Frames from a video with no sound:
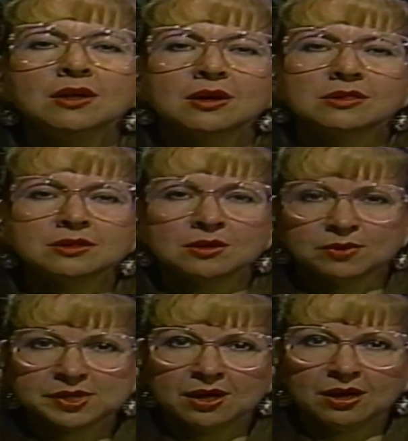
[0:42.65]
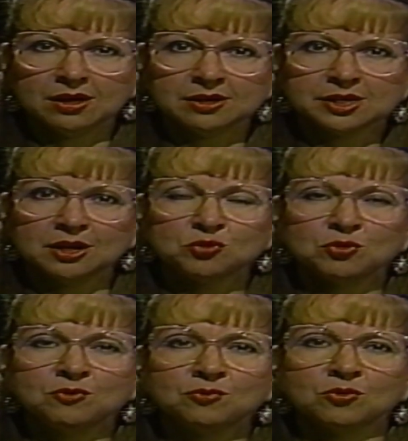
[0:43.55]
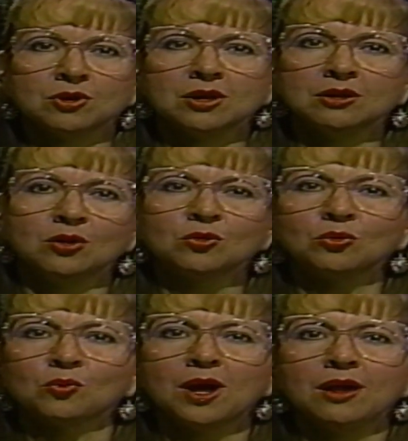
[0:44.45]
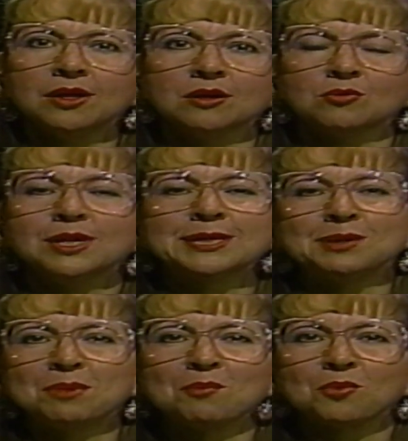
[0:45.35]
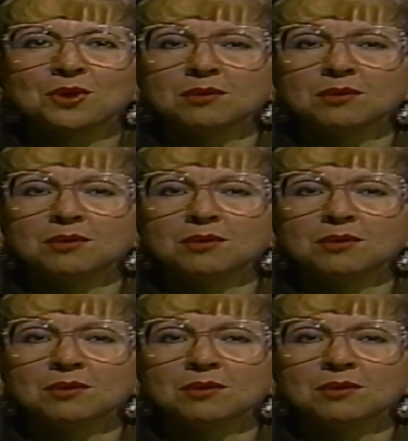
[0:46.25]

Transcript: I think that was the highest entry for a local rally in recent memory,